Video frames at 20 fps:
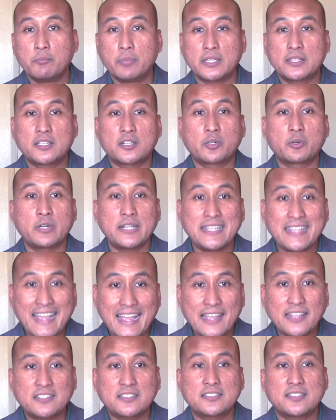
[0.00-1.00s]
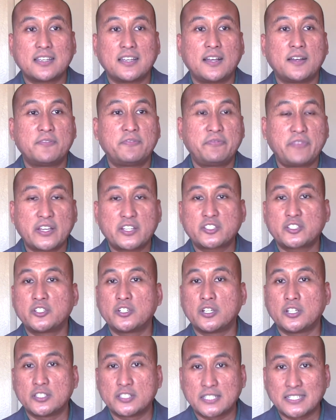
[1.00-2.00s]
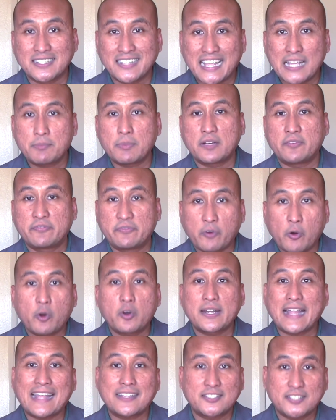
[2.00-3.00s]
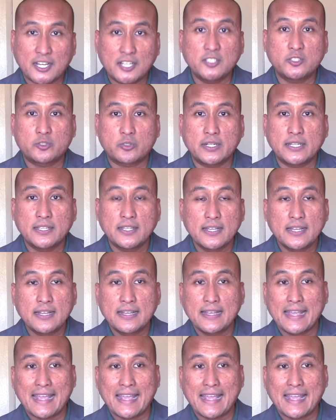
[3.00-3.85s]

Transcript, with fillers: but creates a fictional dilemma for that country.